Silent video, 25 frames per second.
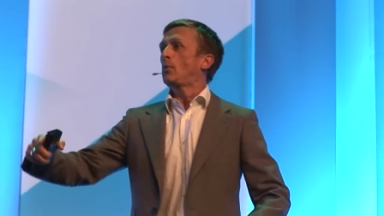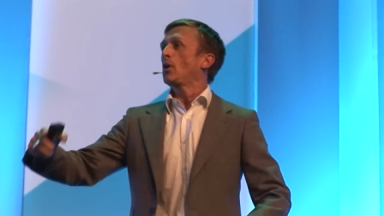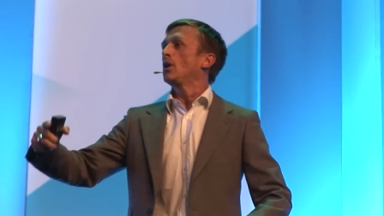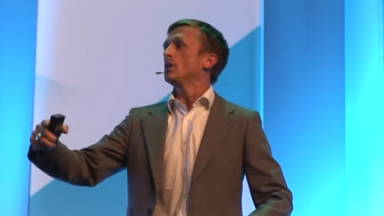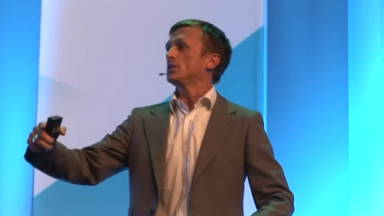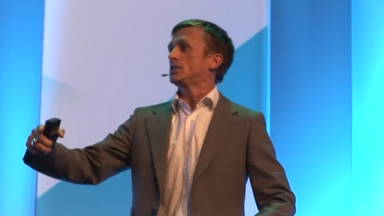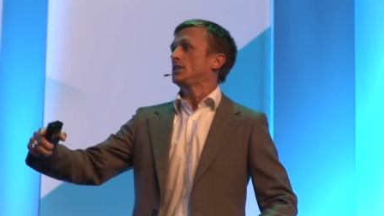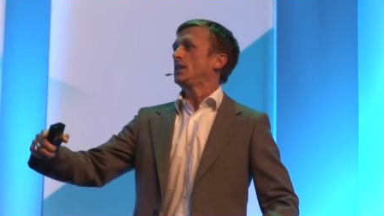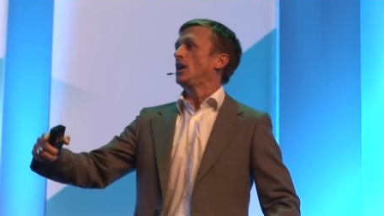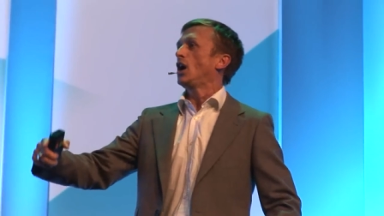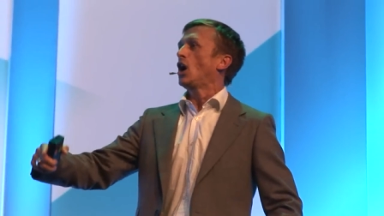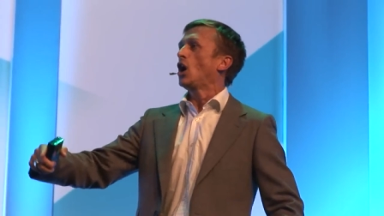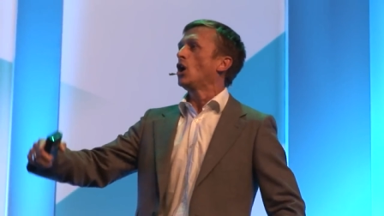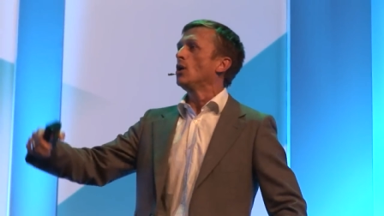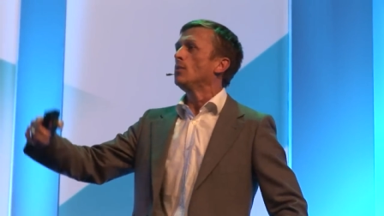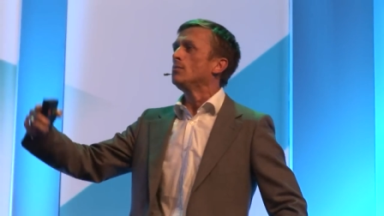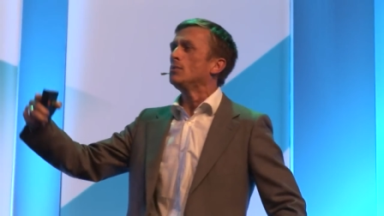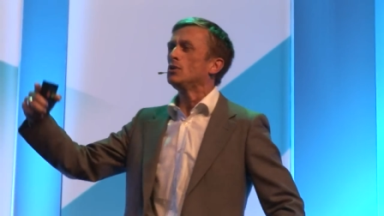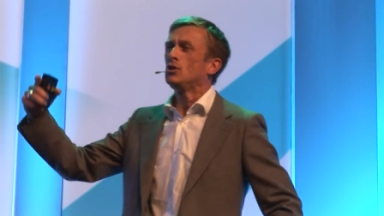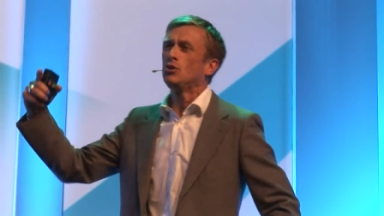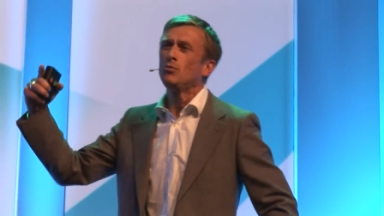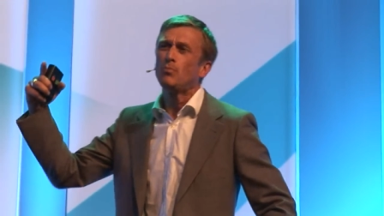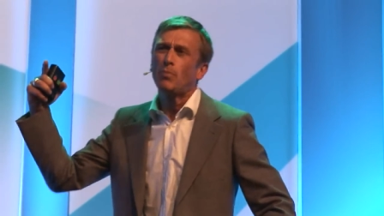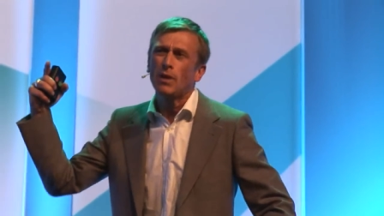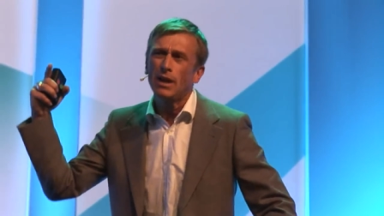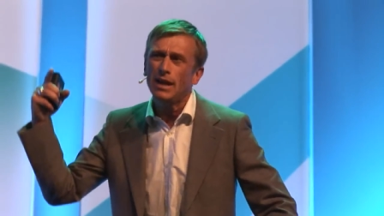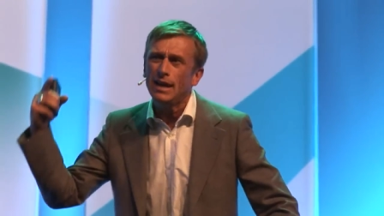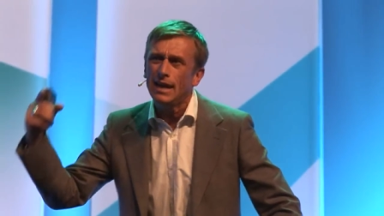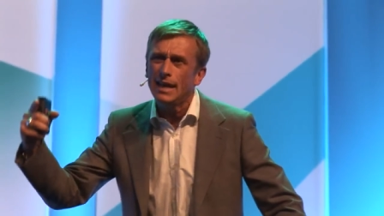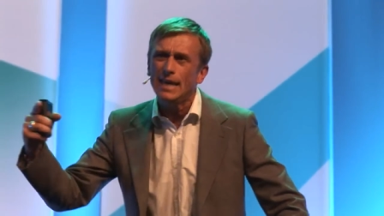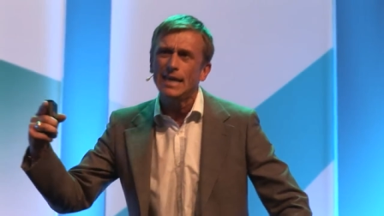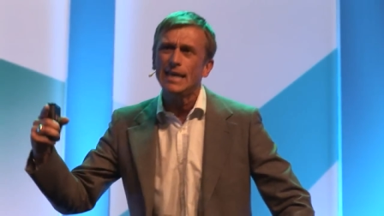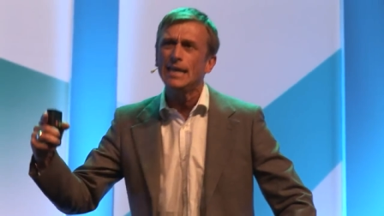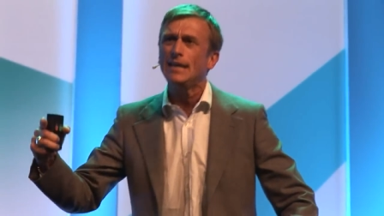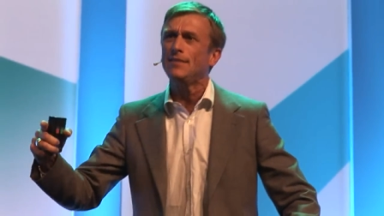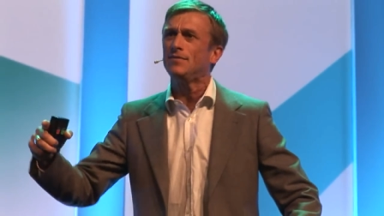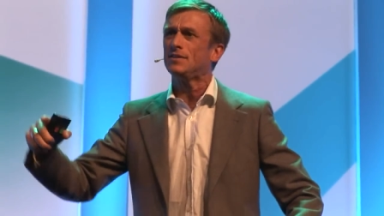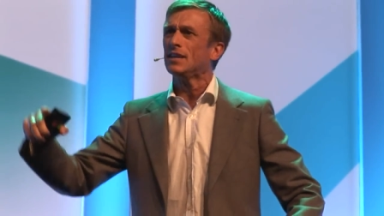person at home who
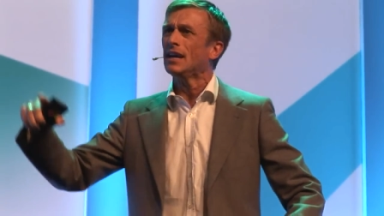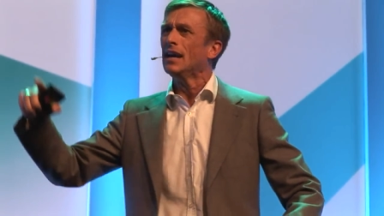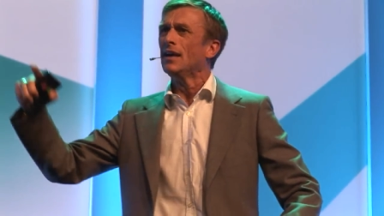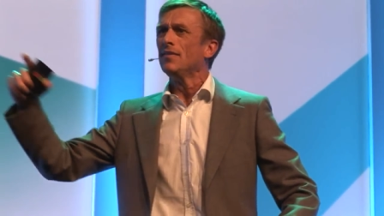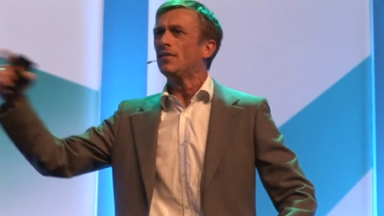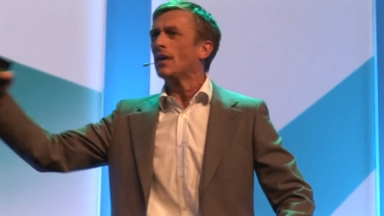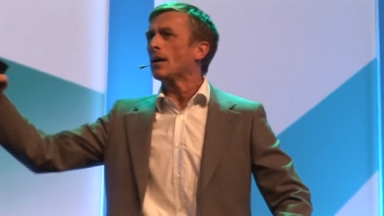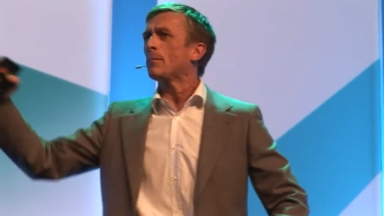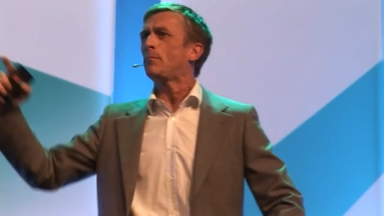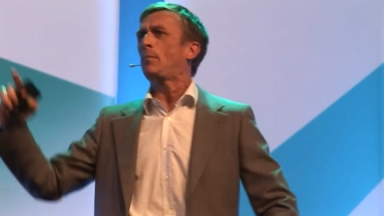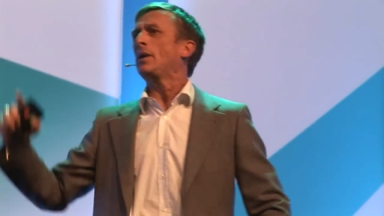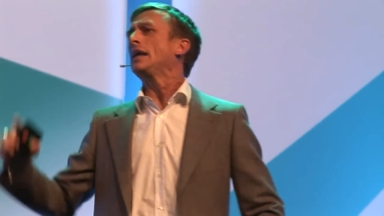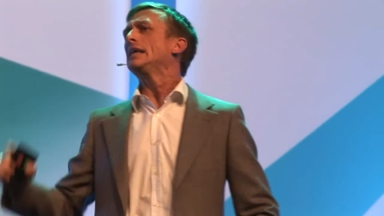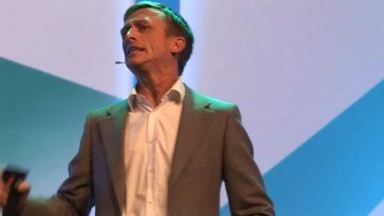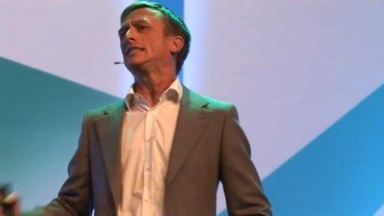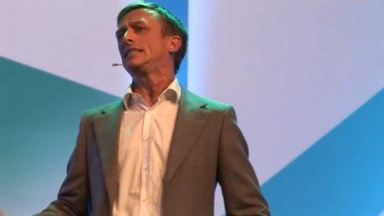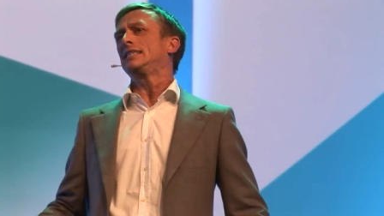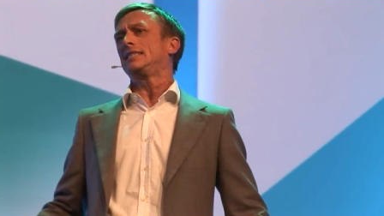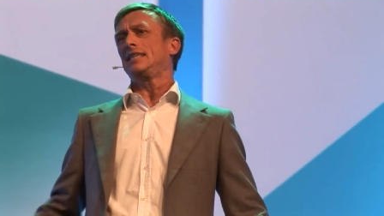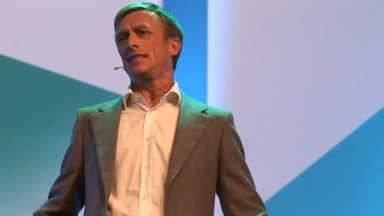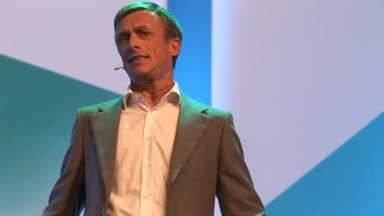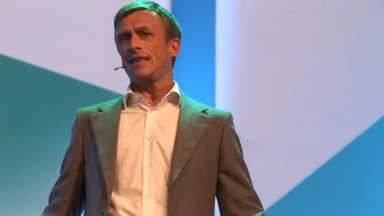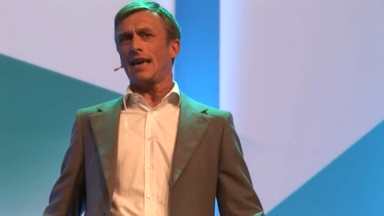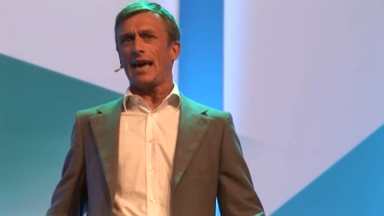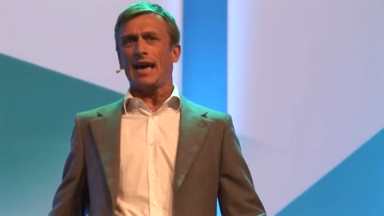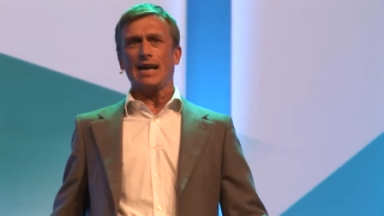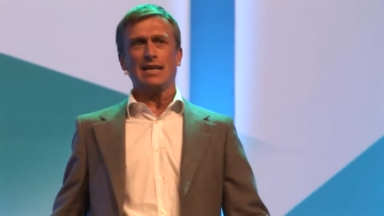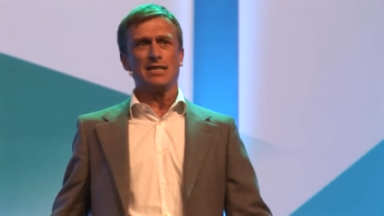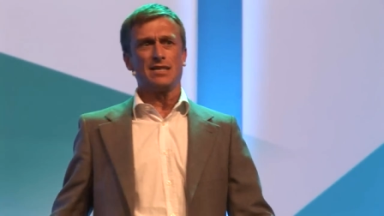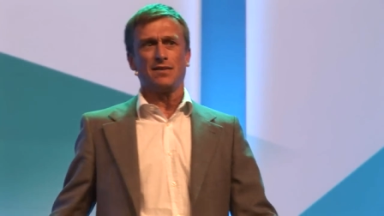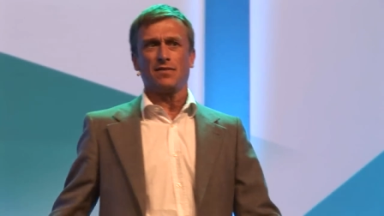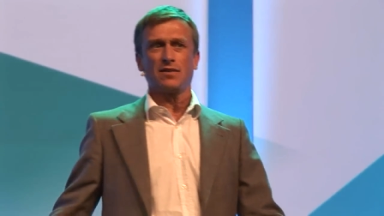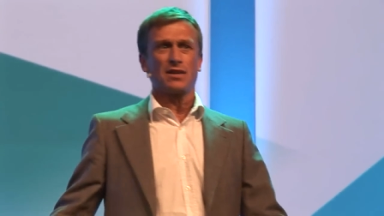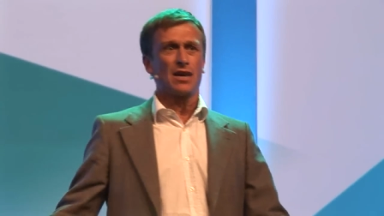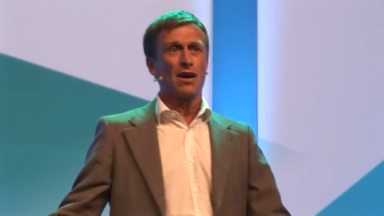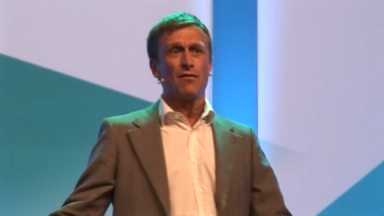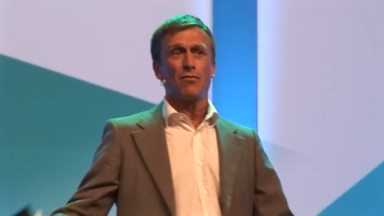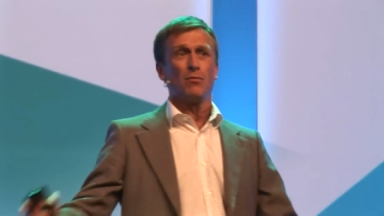believes that peace is in the hands
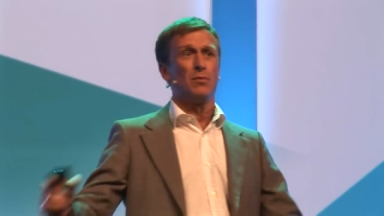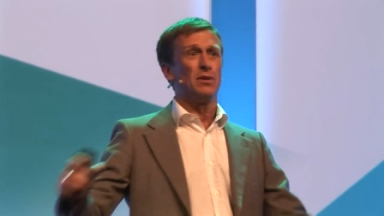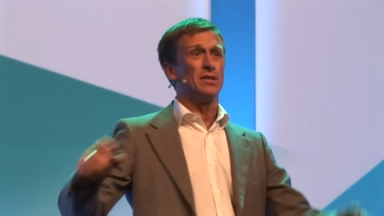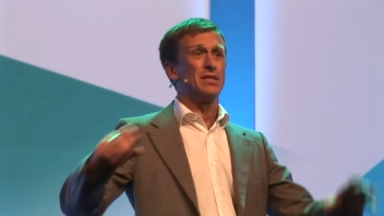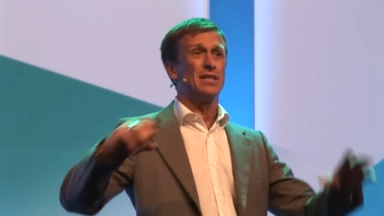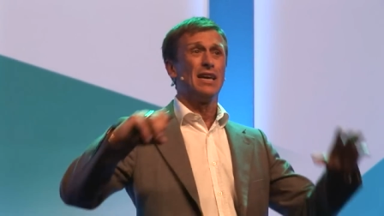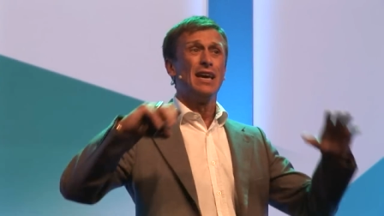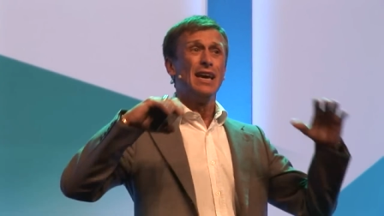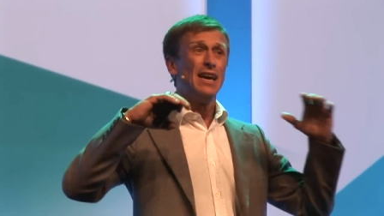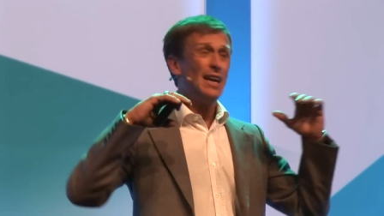of the government.